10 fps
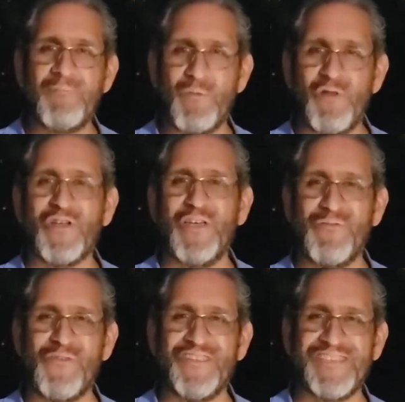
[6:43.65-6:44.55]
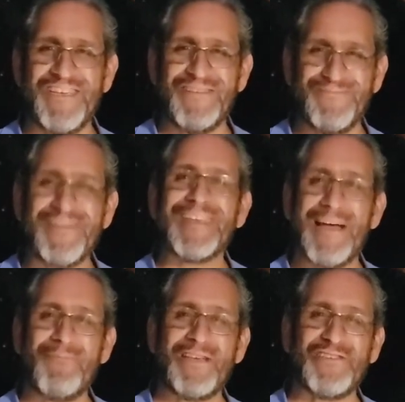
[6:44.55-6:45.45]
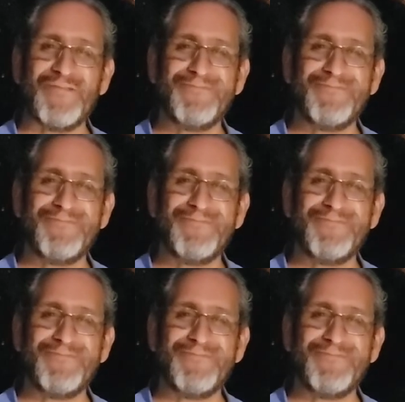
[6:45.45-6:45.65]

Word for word: but we're looking forward to see you. God bless you.